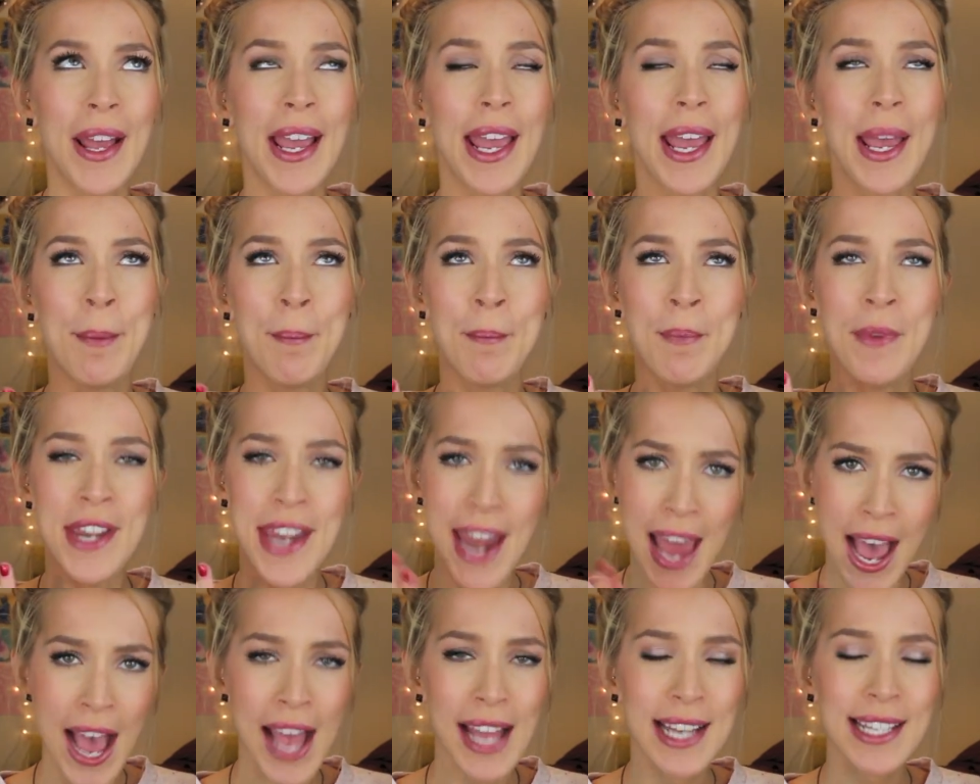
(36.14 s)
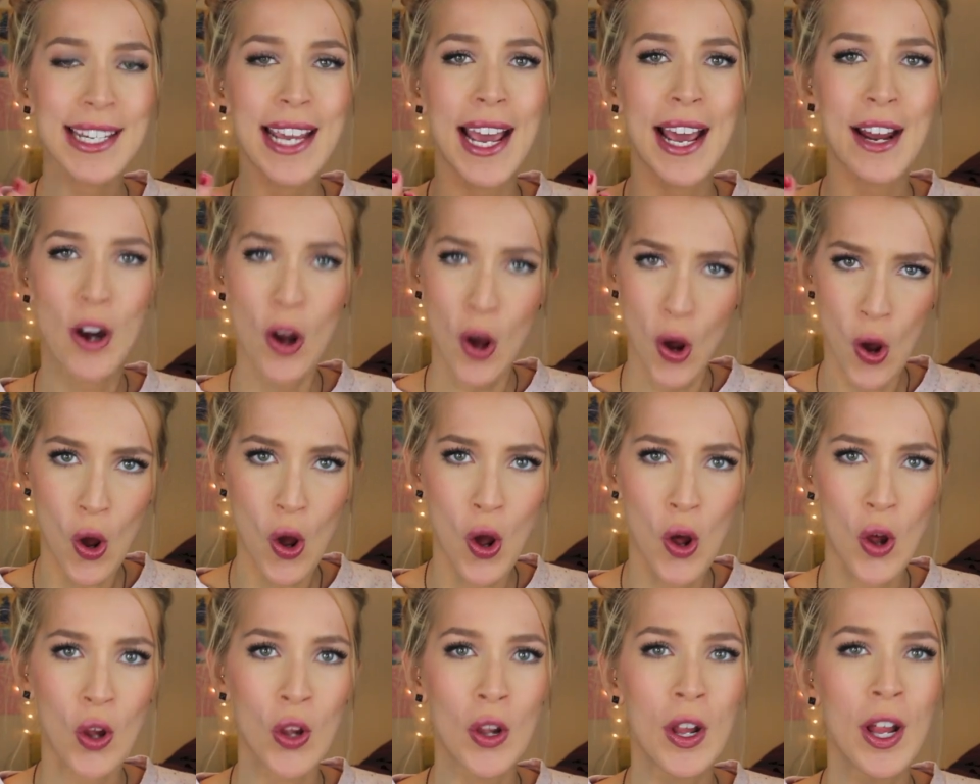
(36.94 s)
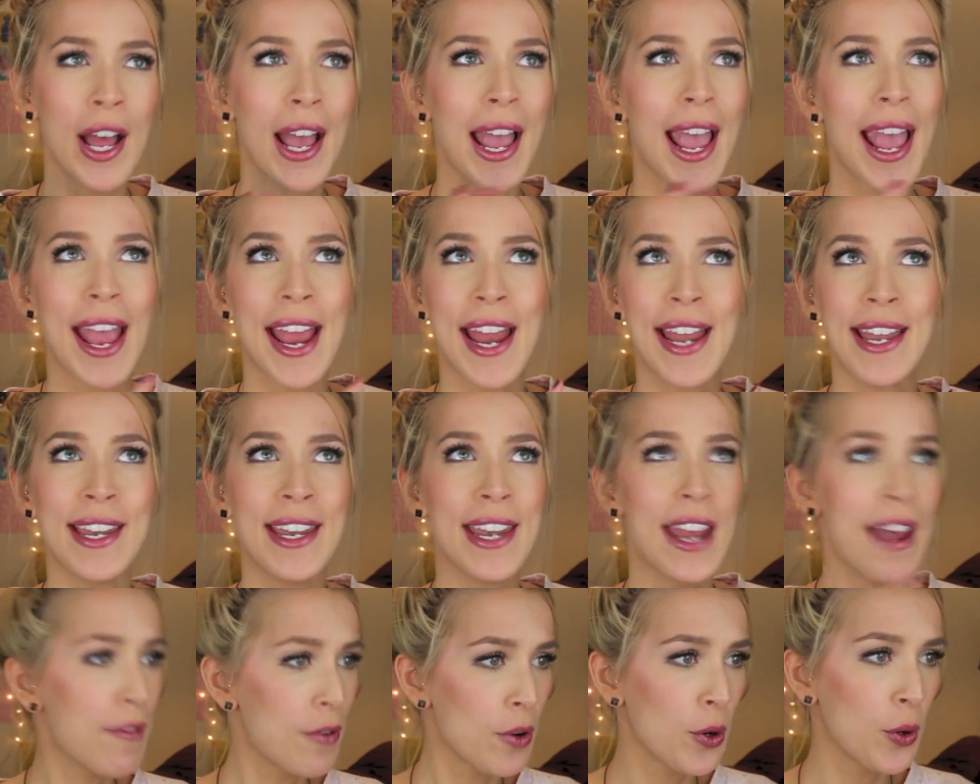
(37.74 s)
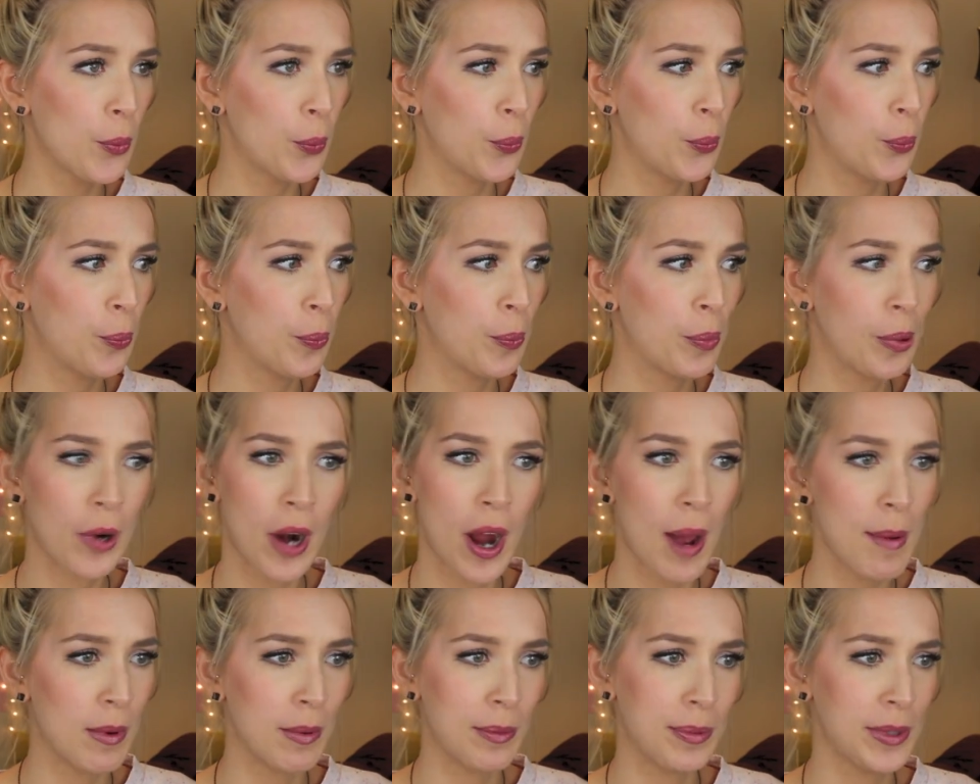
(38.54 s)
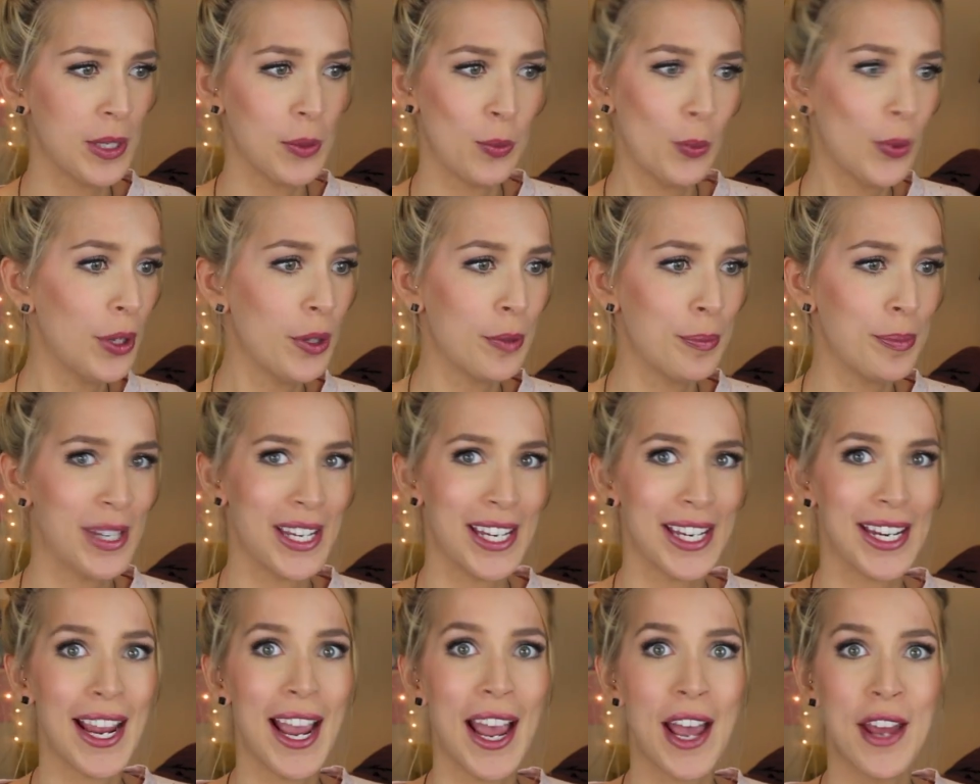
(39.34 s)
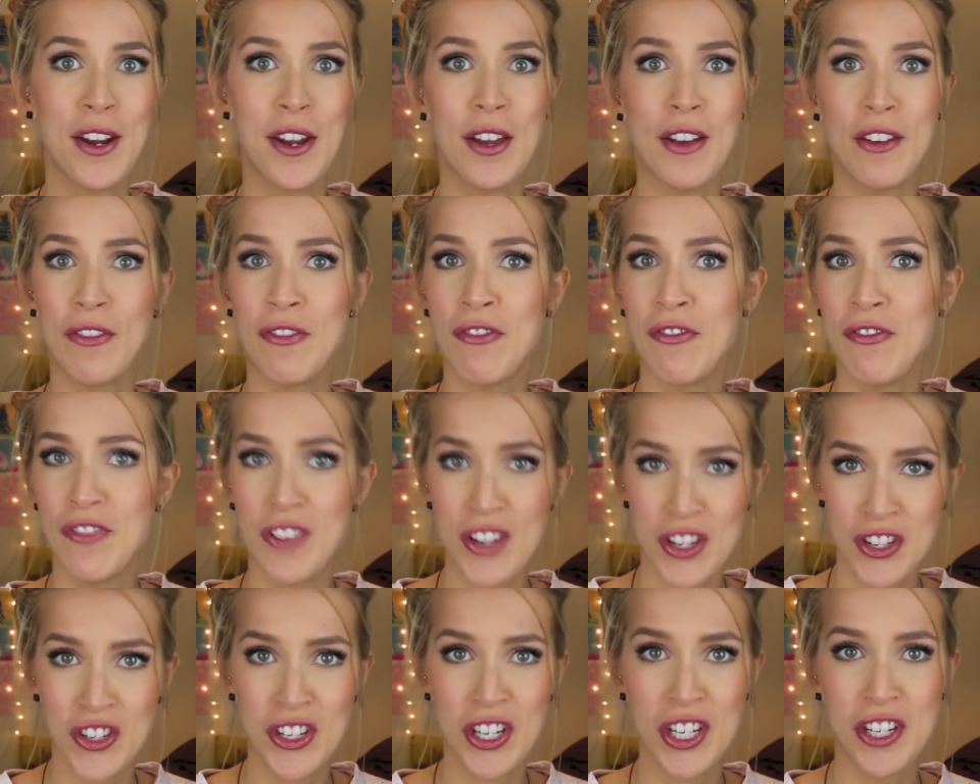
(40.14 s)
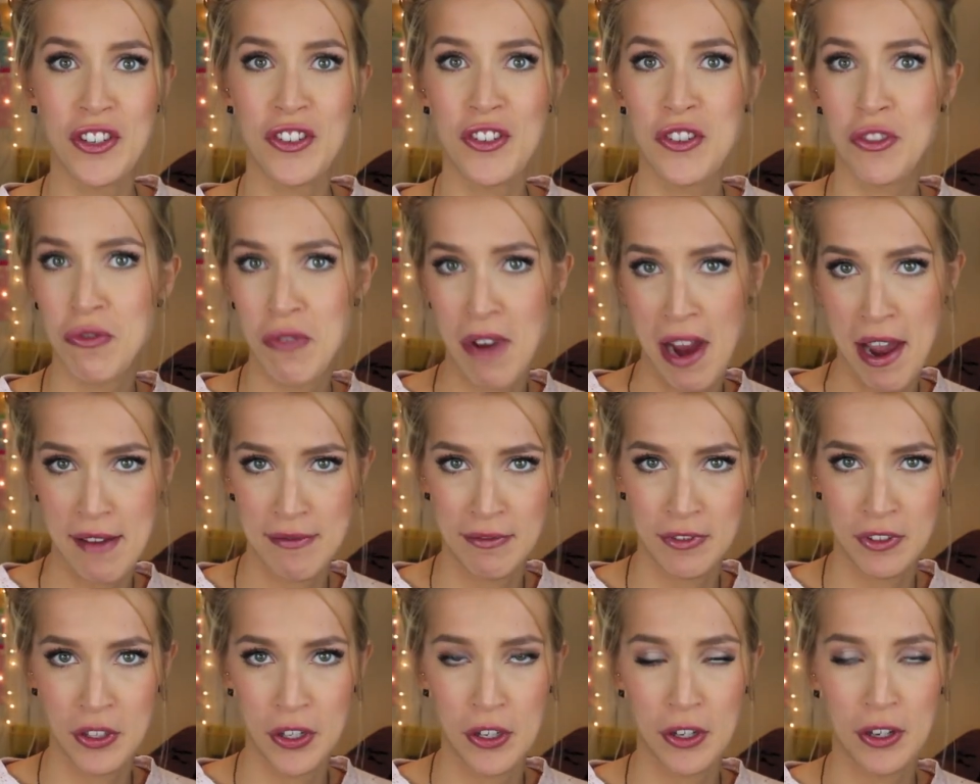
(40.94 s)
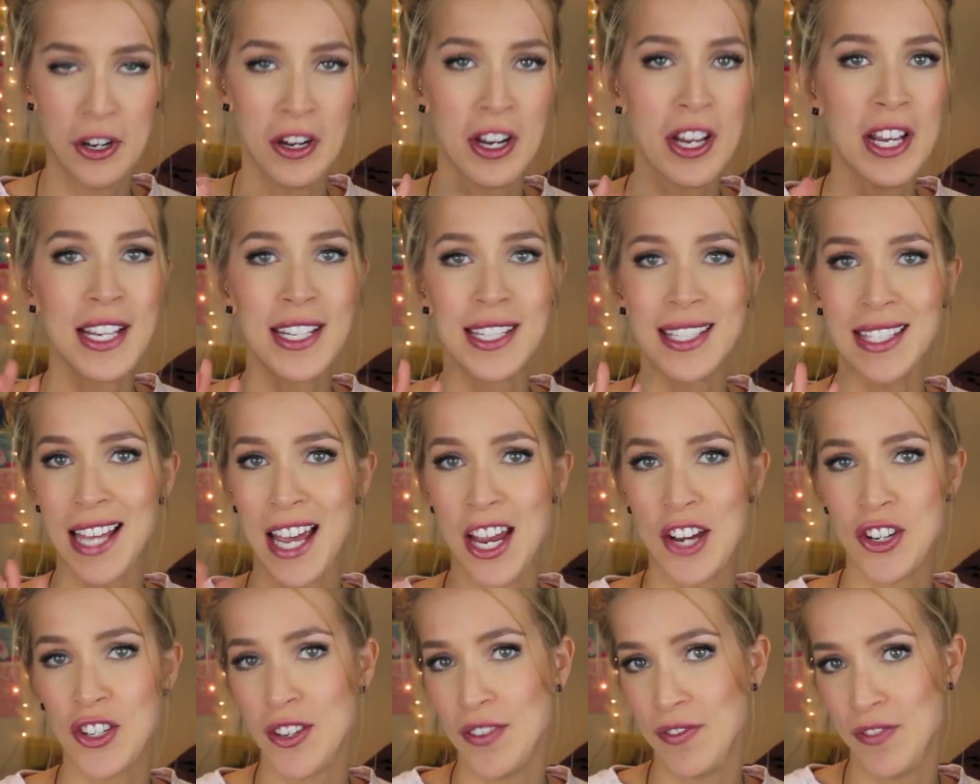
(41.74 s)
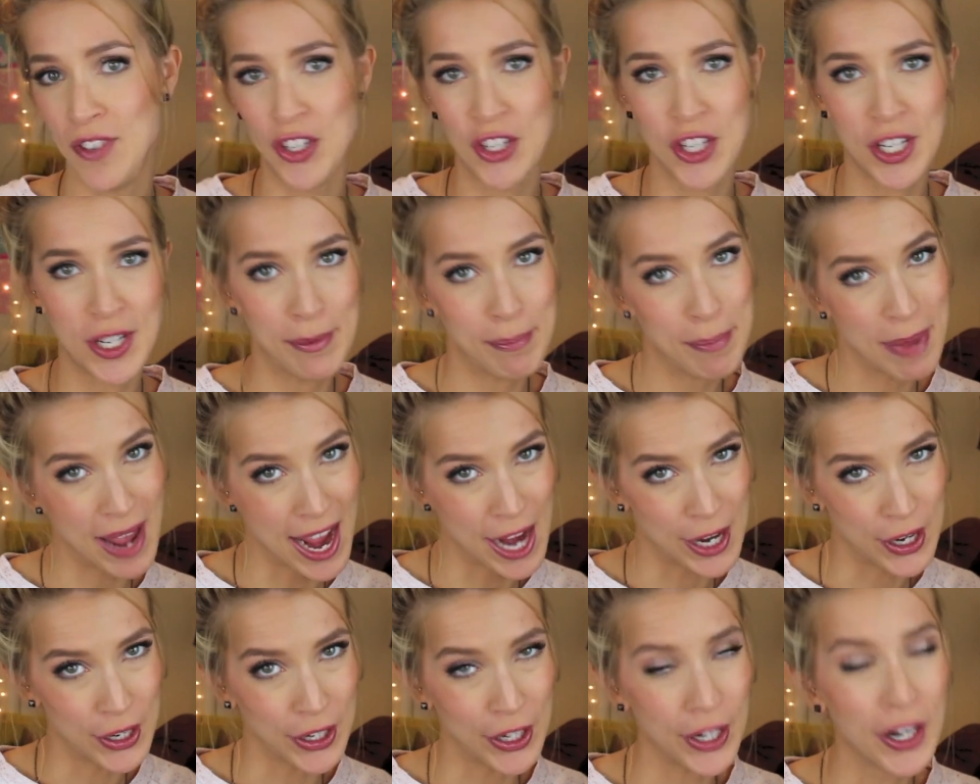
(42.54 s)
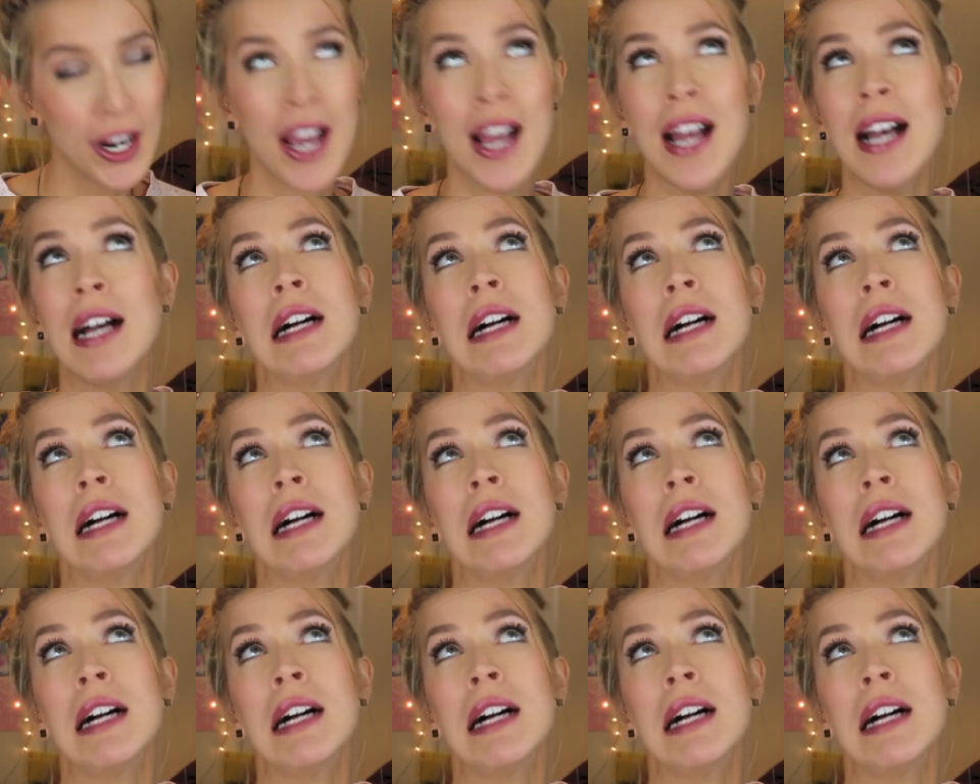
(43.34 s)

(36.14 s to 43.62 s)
am not at all and never probably will be an efficient traveler slash efficient packer,